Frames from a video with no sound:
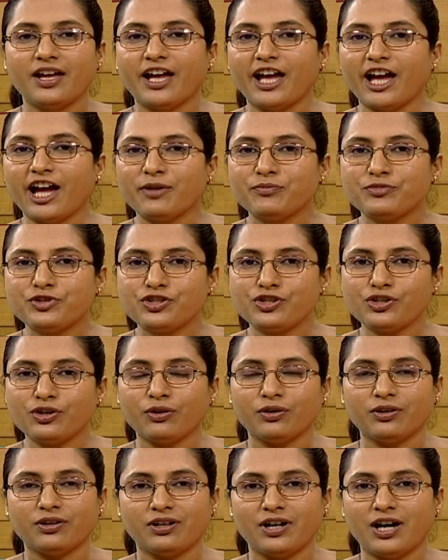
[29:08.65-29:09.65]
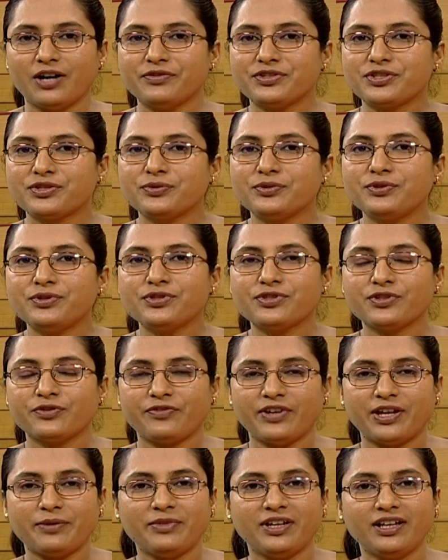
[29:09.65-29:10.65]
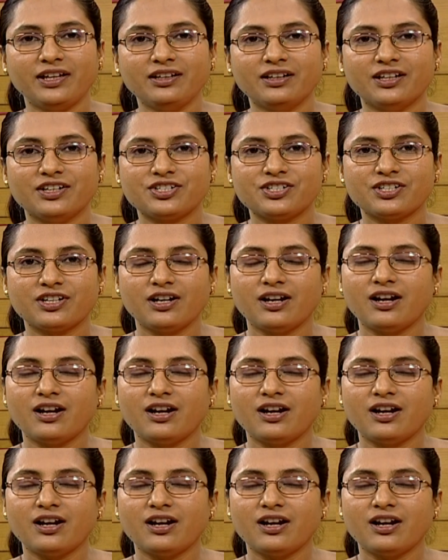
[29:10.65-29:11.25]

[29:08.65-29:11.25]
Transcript: I'm sure our students of MA English